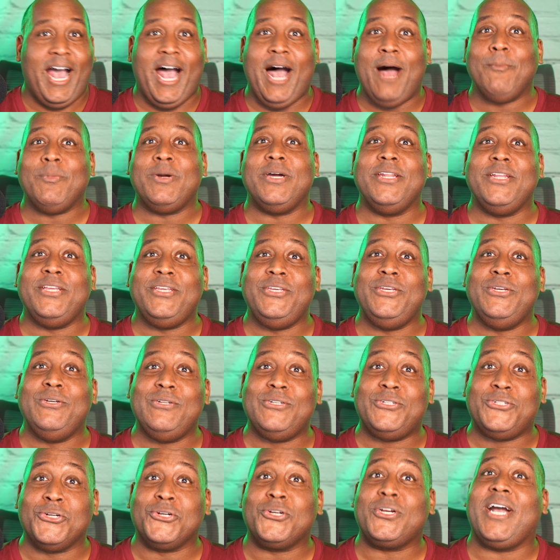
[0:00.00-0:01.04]
I'm going to
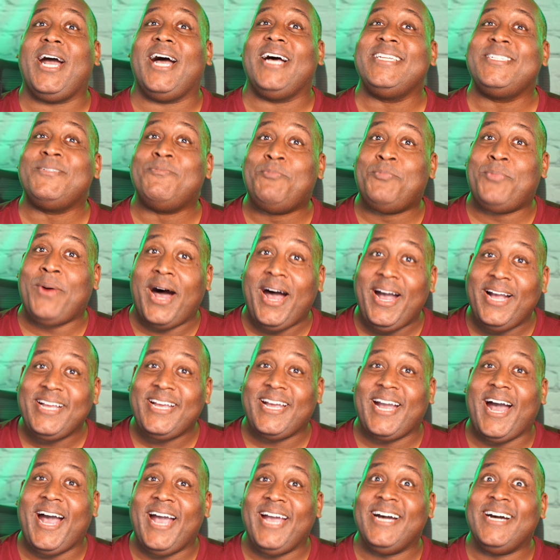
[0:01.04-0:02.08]
use your guy's
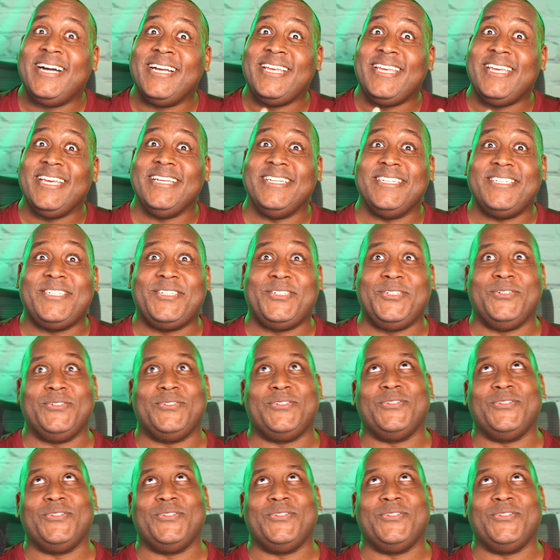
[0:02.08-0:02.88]
Bankai against you.